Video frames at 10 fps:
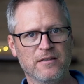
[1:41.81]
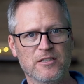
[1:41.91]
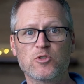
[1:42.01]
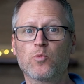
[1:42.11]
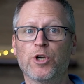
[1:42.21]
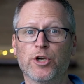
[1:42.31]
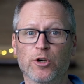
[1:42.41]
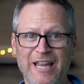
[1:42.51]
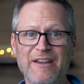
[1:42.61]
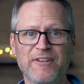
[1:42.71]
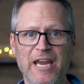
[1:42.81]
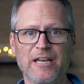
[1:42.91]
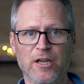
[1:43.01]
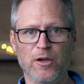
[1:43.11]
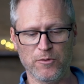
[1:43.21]
This is where your left
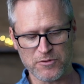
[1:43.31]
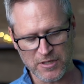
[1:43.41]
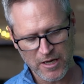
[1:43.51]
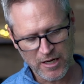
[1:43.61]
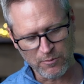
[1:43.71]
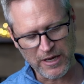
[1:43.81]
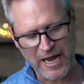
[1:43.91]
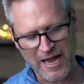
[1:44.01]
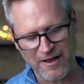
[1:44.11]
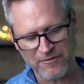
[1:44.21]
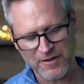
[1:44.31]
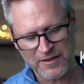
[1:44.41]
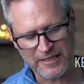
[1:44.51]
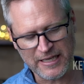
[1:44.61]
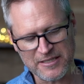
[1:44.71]
hand goes, and we have
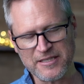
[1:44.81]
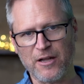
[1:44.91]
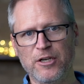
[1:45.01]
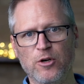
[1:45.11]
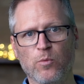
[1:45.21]
the keys down here